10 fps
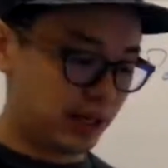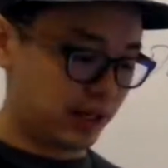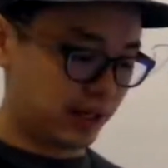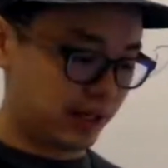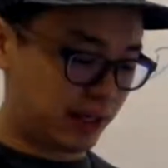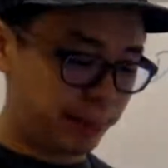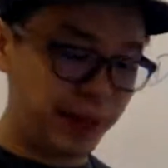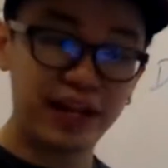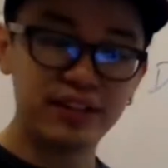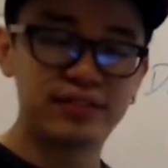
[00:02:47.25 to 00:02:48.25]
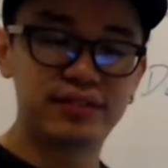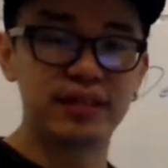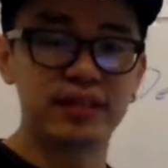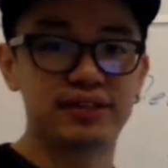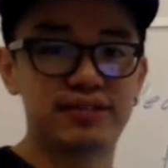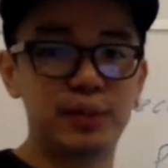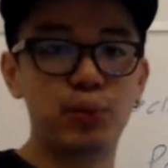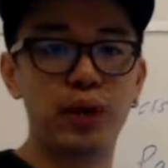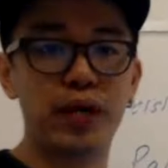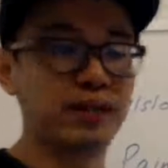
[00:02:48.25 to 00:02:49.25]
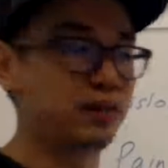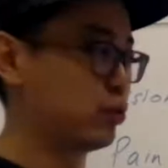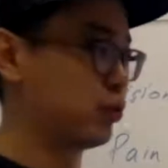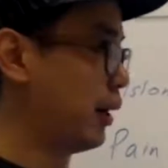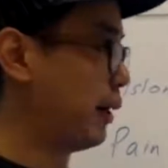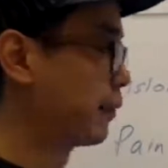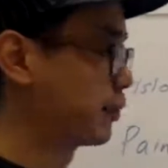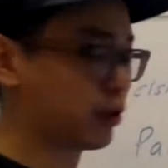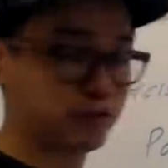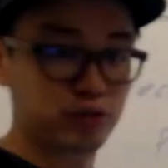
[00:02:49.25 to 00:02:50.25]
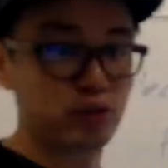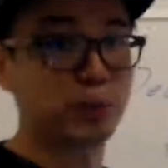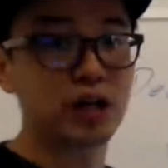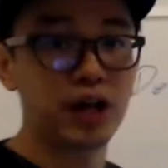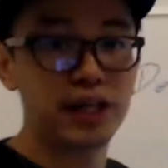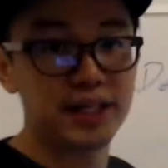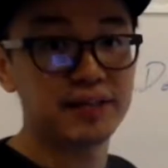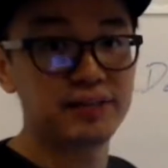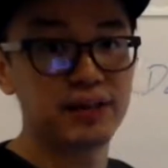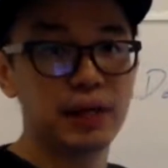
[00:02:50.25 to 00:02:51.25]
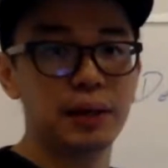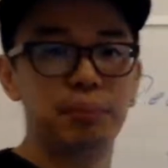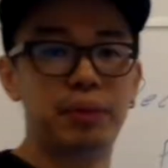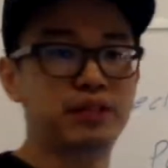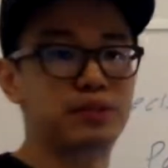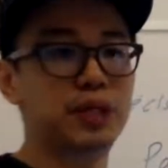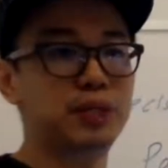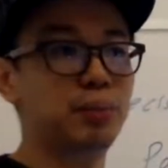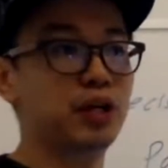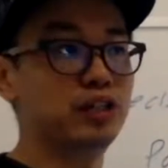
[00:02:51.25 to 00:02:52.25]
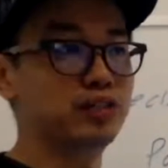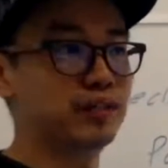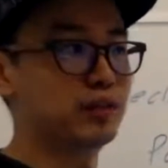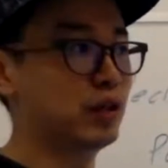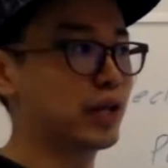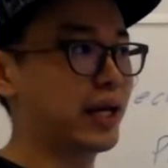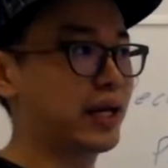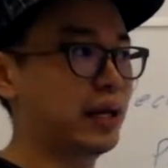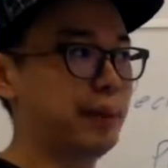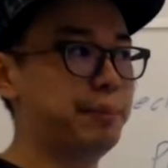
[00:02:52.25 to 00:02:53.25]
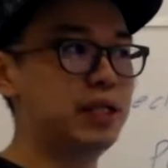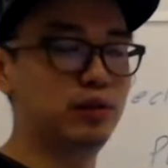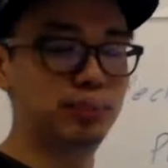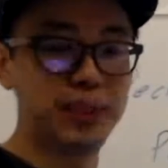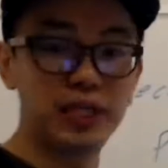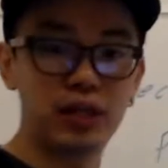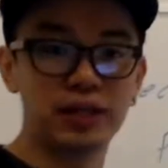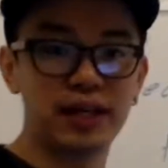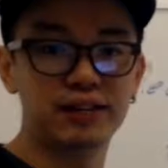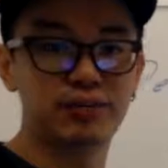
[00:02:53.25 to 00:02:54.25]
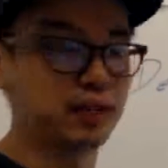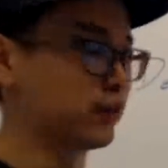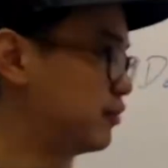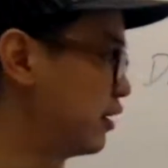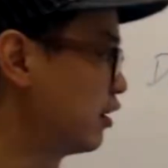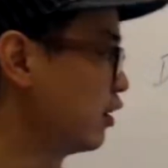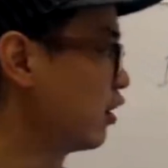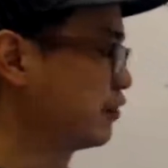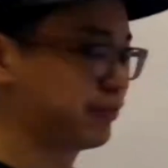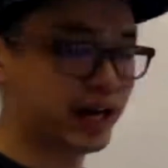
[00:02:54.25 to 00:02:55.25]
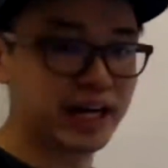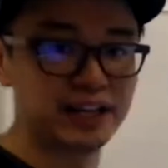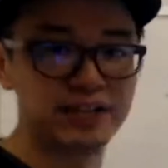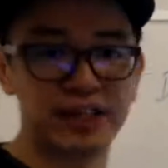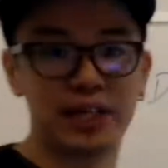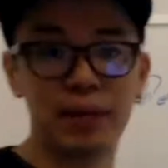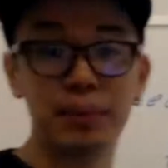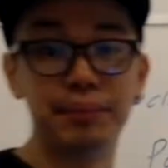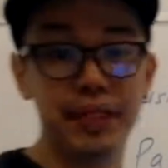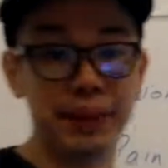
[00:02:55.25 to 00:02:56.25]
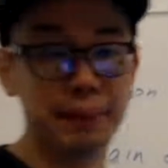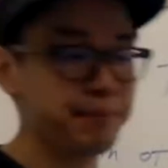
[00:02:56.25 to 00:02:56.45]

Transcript: It applies in the same way to a consumer context, but it's much more interesting to look at in a B2B context because there are a lot of different ideas that can come up then.